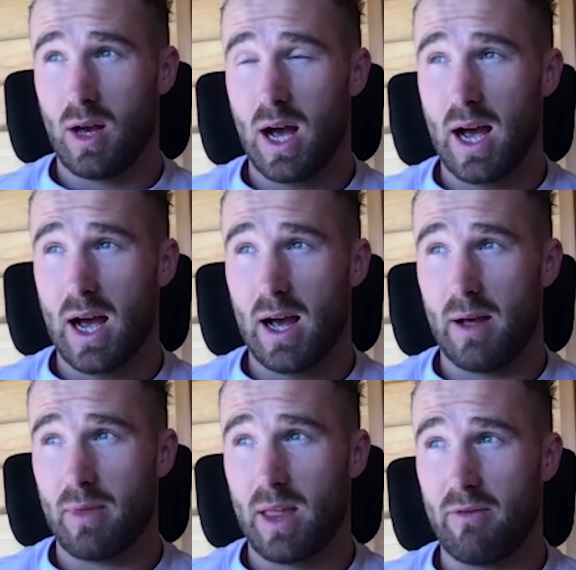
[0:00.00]
uh,
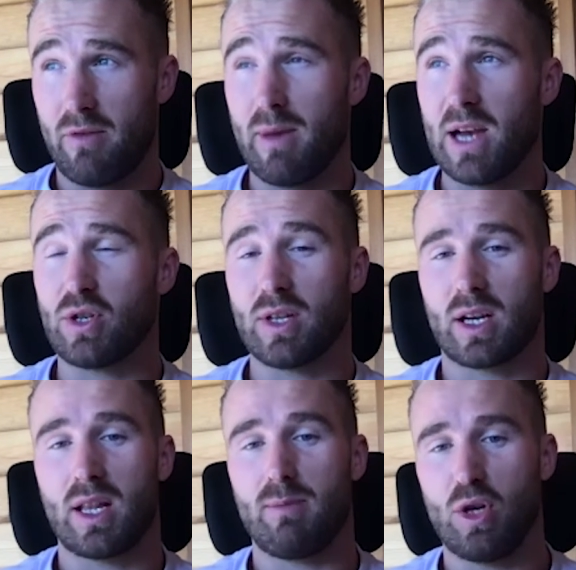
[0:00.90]
information that
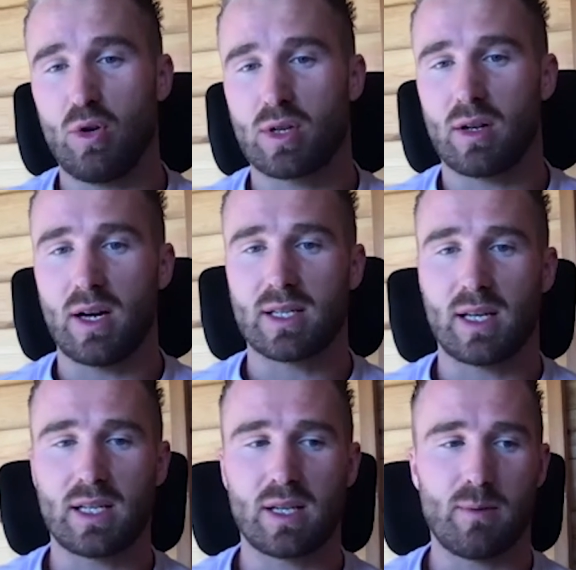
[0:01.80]
can then be utilized? So,
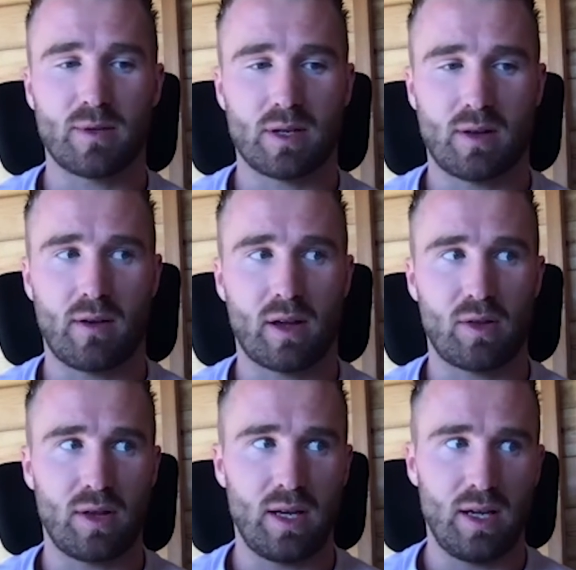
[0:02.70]
in terms of like
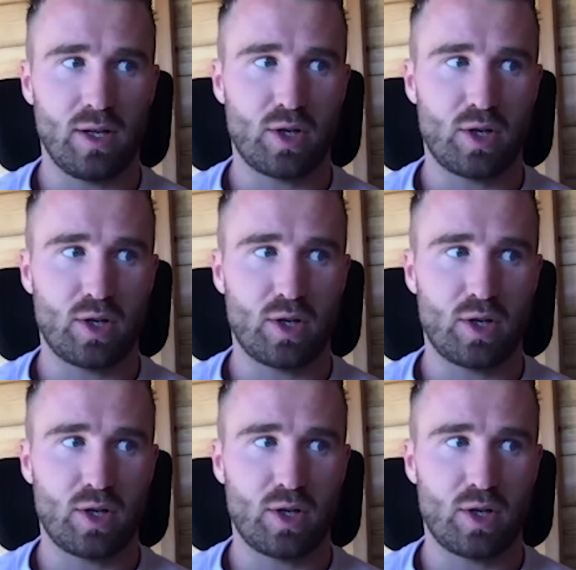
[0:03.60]
the